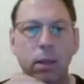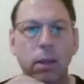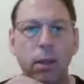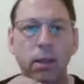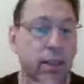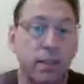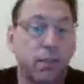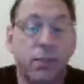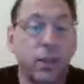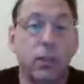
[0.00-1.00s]
That's
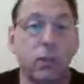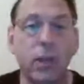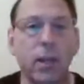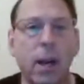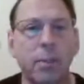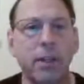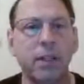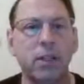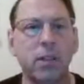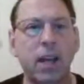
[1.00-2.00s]
a really common thing to
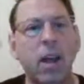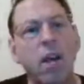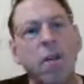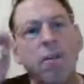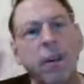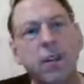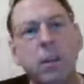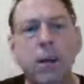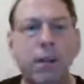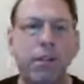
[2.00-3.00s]
say. Fix the money,
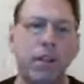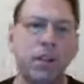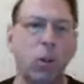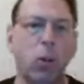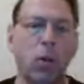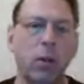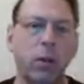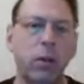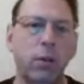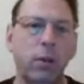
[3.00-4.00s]
fix the world.
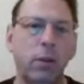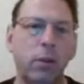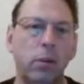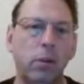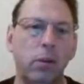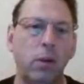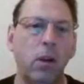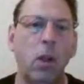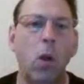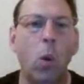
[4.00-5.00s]

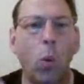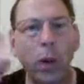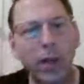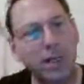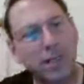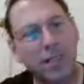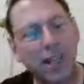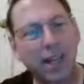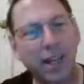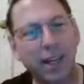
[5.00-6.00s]
We're not selling.
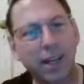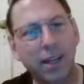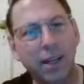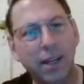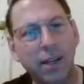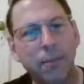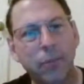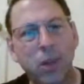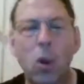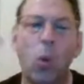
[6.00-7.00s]

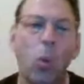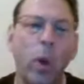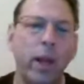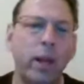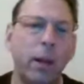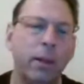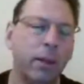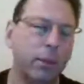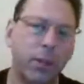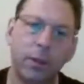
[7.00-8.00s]
When there was
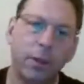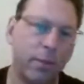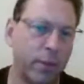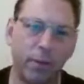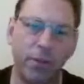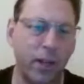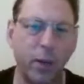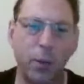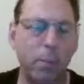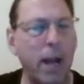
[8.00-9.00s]
the video with
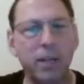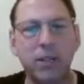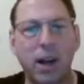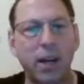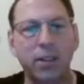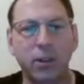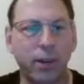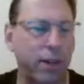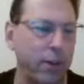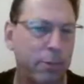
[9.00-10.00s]
Max Kaiser, and
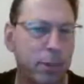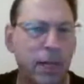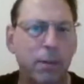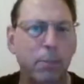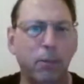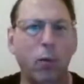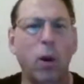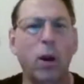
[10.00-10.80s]
I've played it before.